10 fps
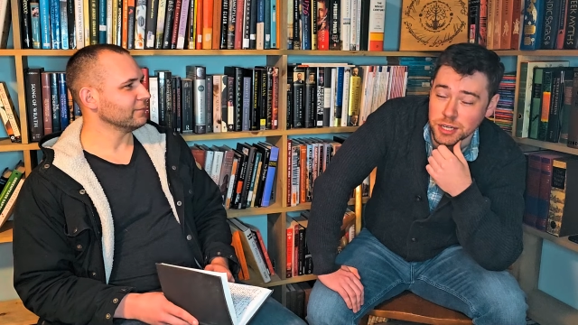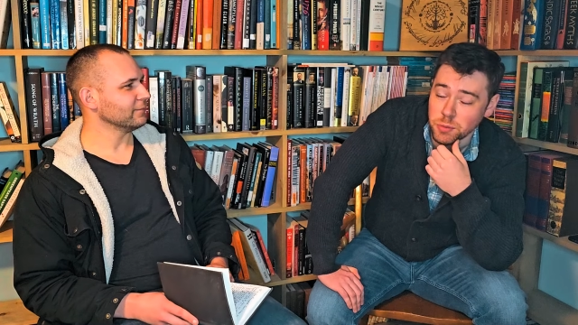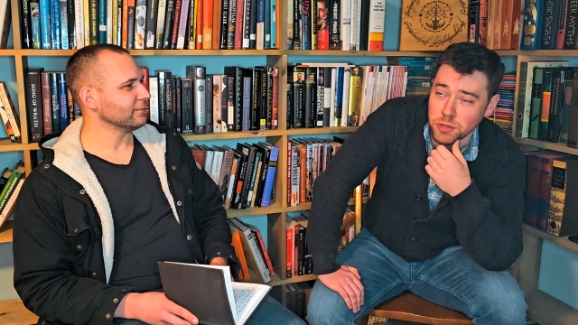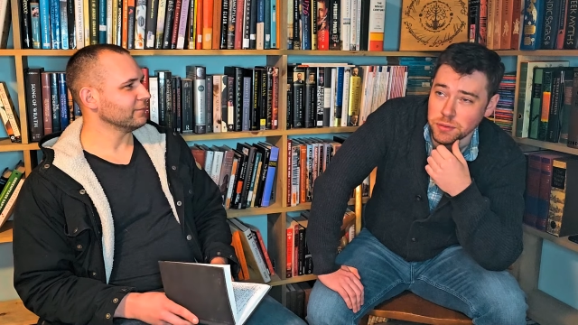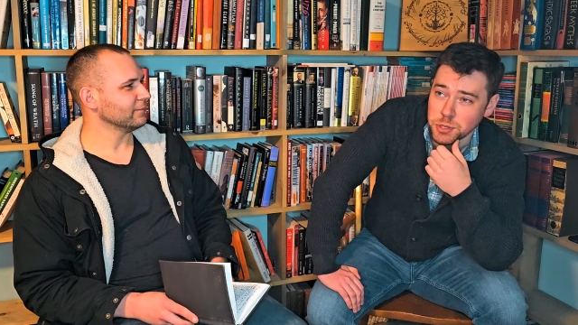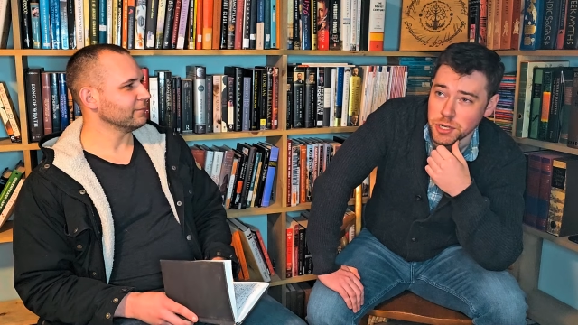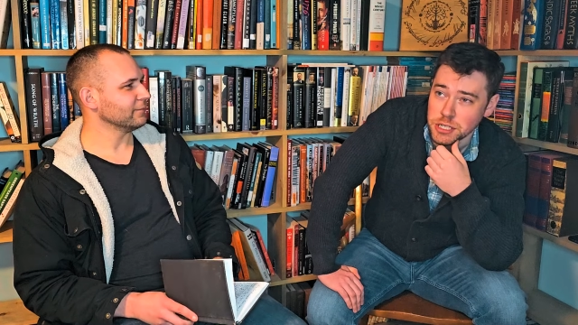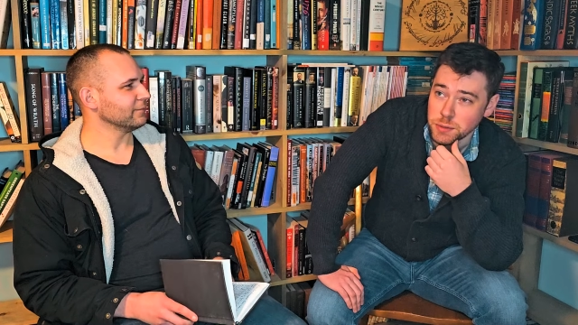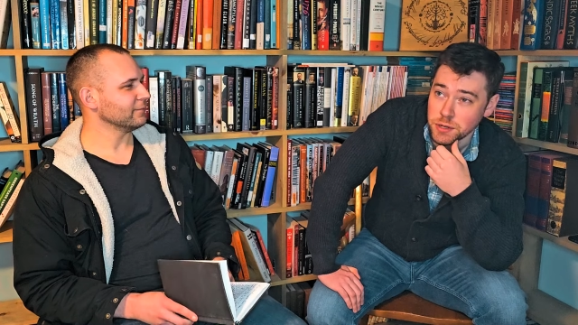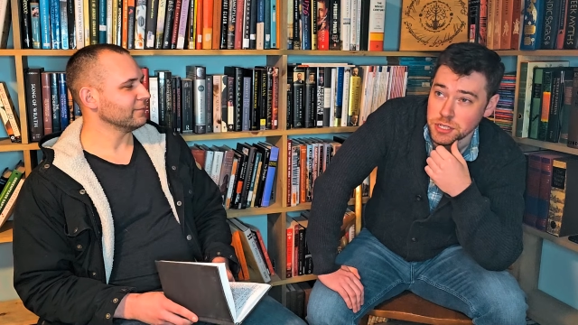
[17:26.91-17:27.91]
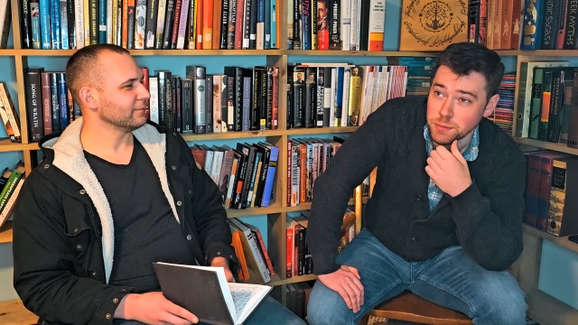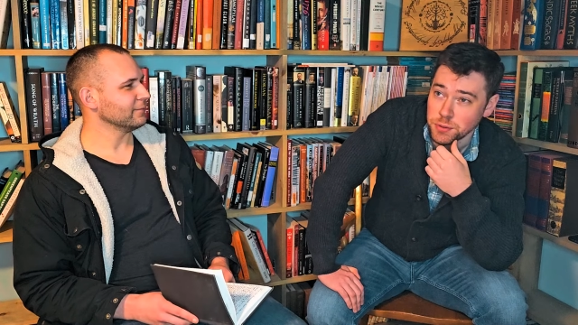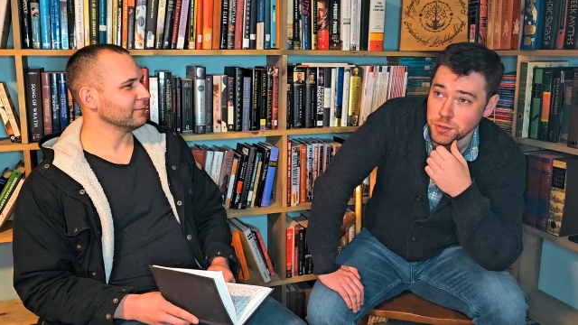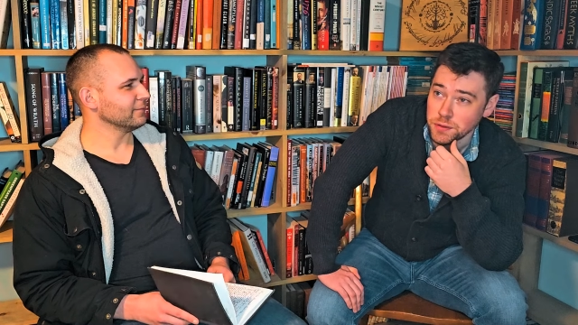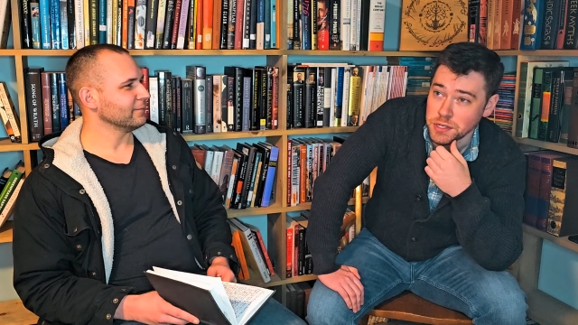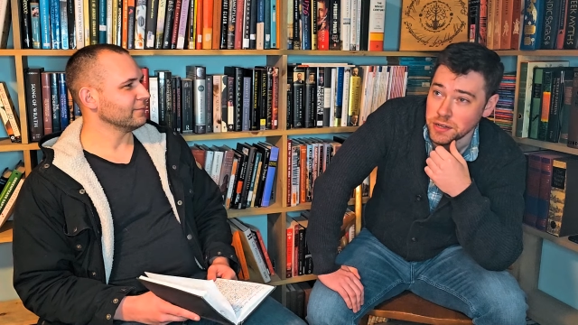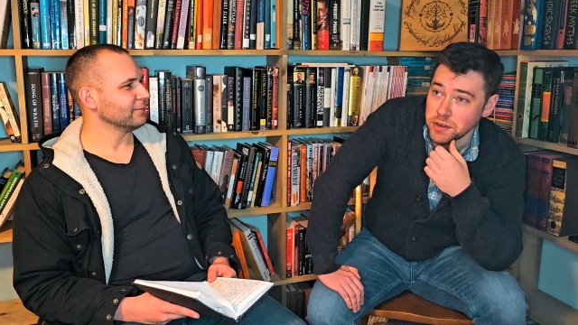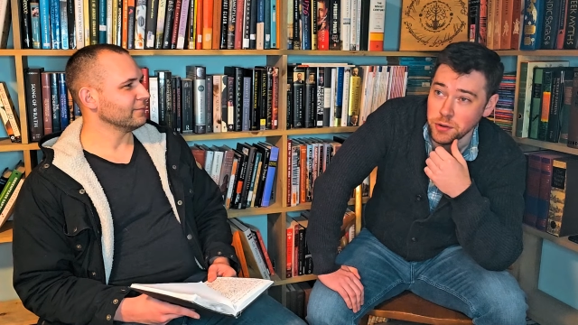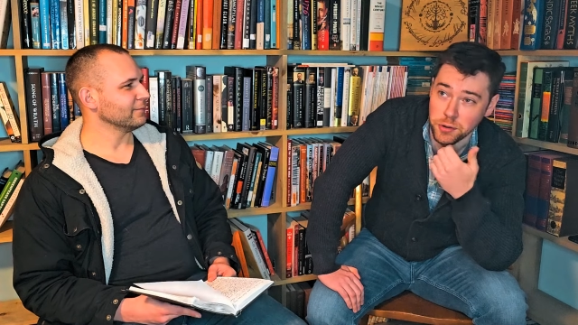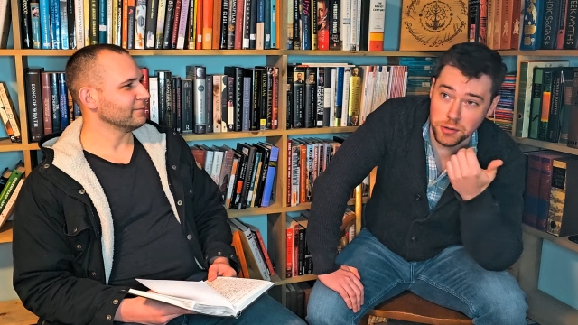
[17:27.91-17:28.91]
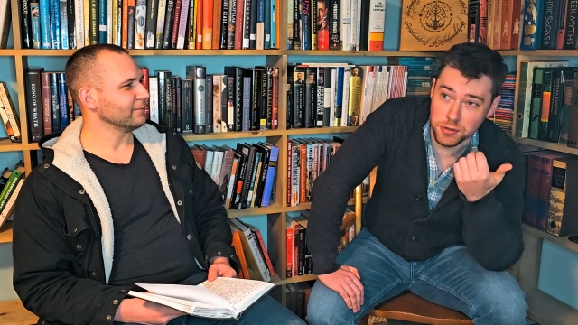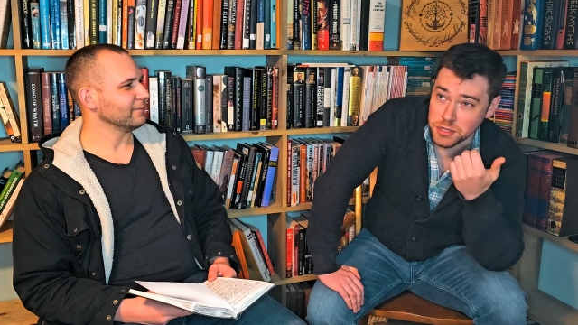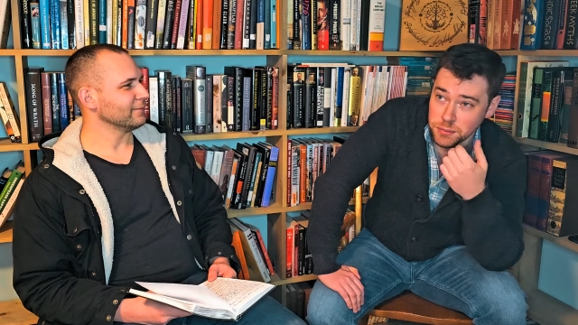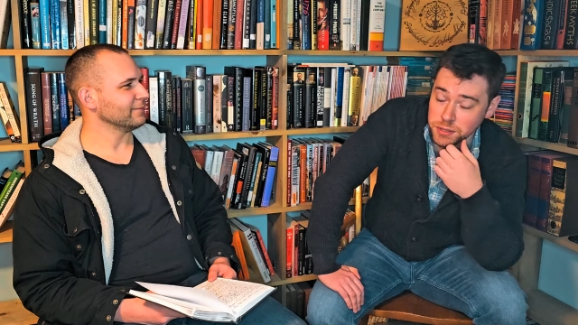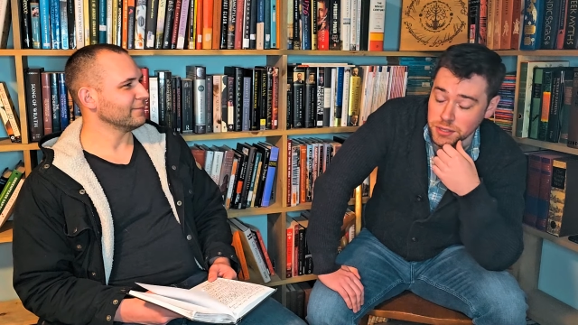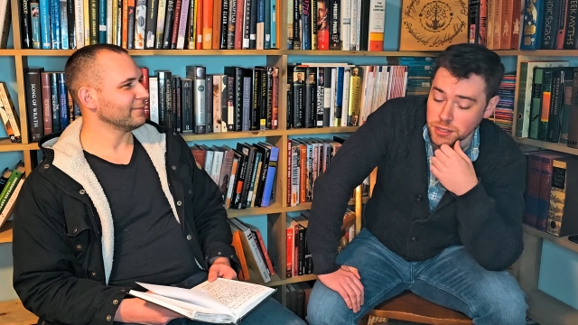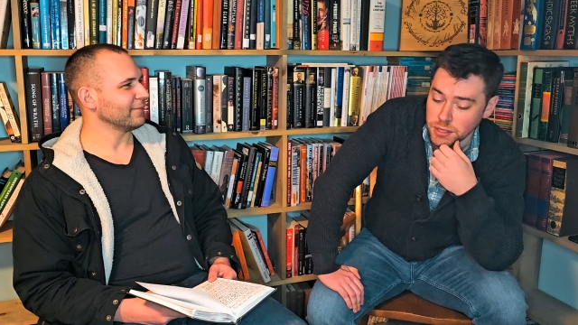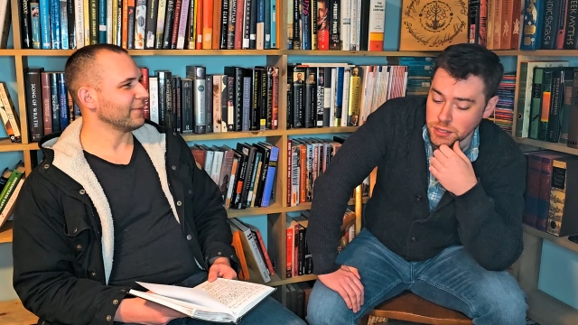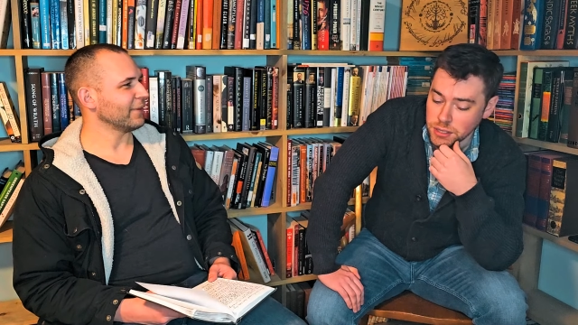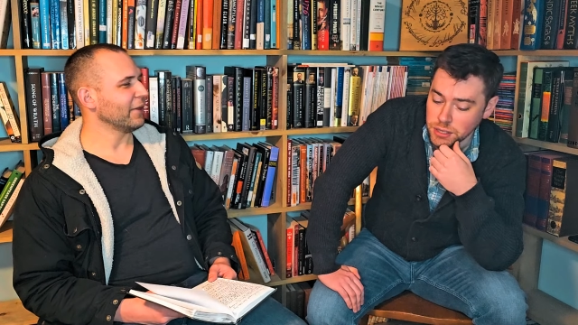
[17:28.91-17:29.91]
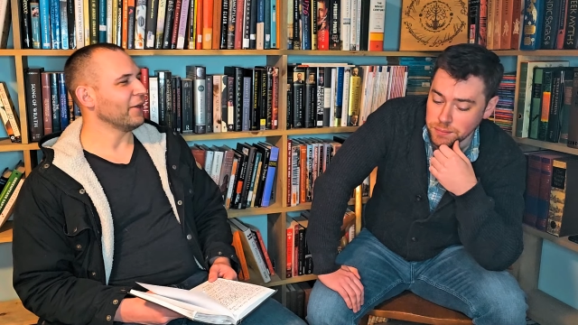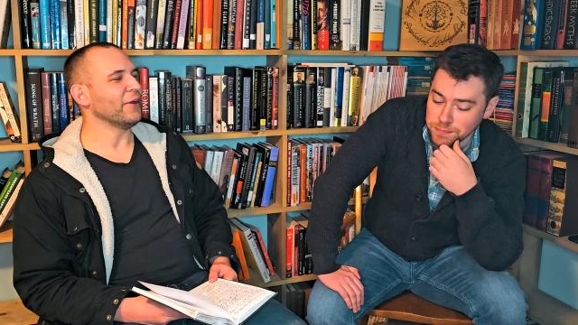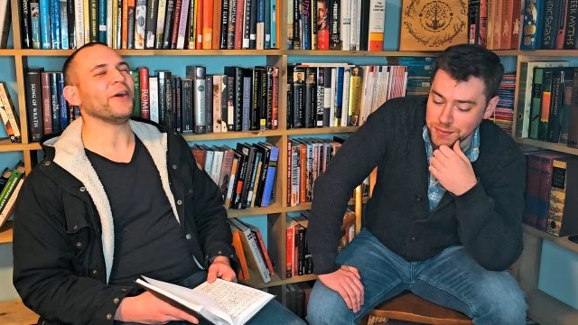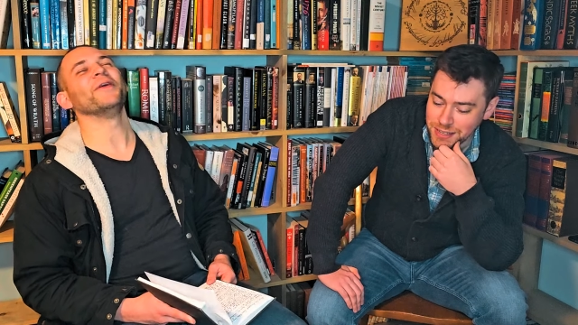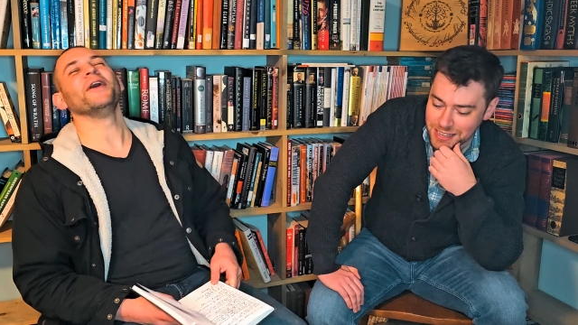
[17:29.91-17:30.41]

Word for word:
Speaker 1: you know, William Shakespeare just to prove he's not an earl or something. I'm